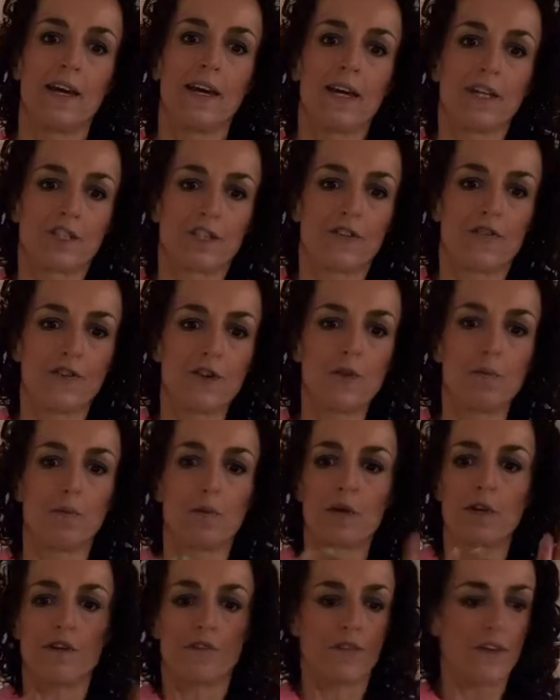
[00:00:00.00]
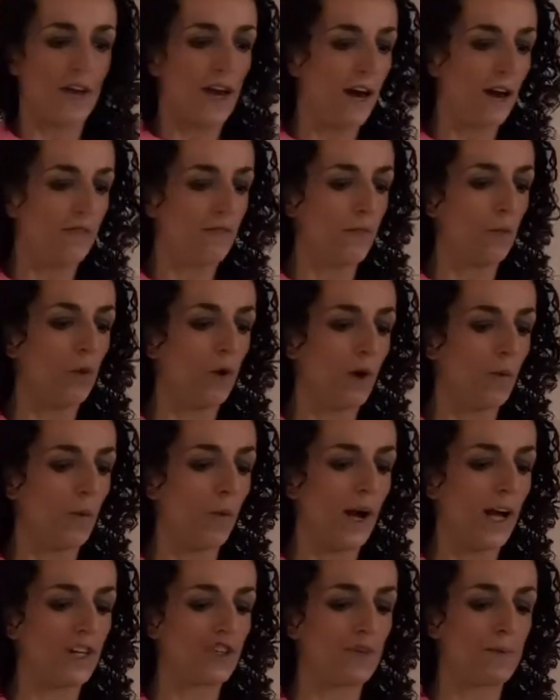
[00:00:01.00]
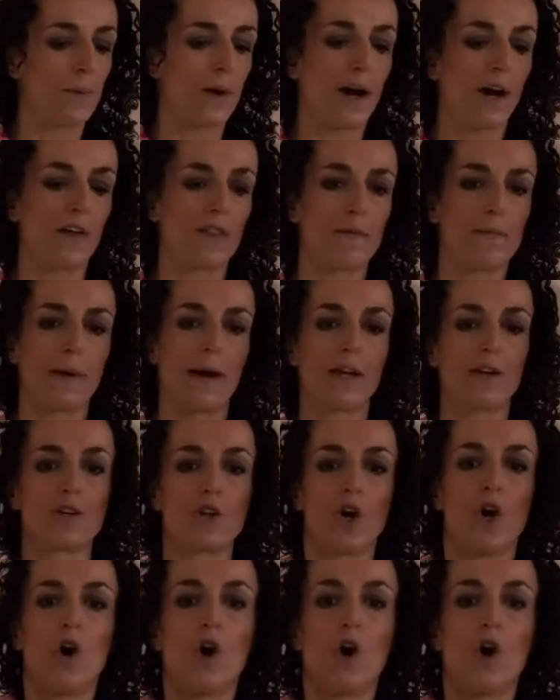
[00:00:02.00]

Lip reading: So if you put your feet wider apart on the band,